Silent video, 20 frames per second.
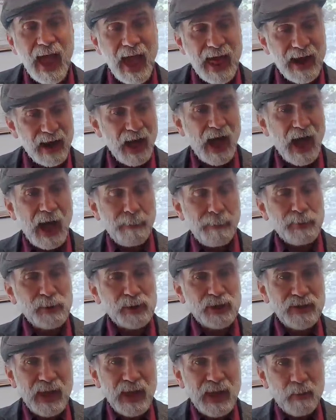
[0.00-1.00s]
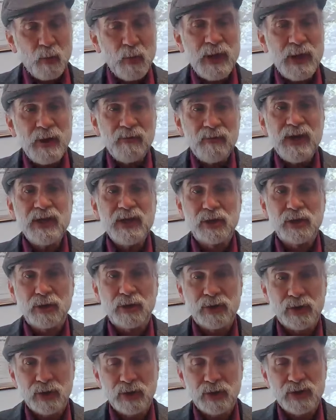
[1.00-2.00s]
and an option that we
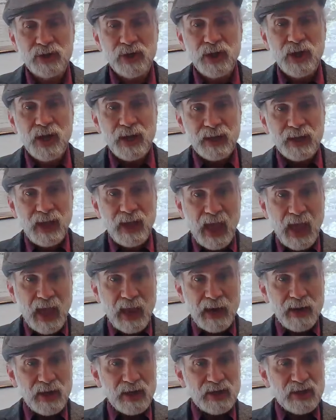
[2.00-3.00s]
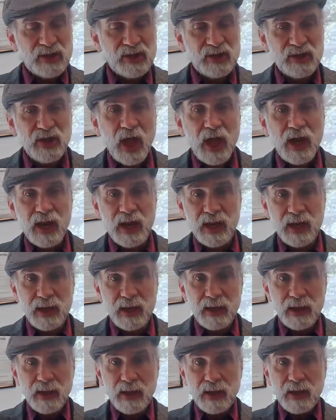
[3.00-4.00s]
researchers can study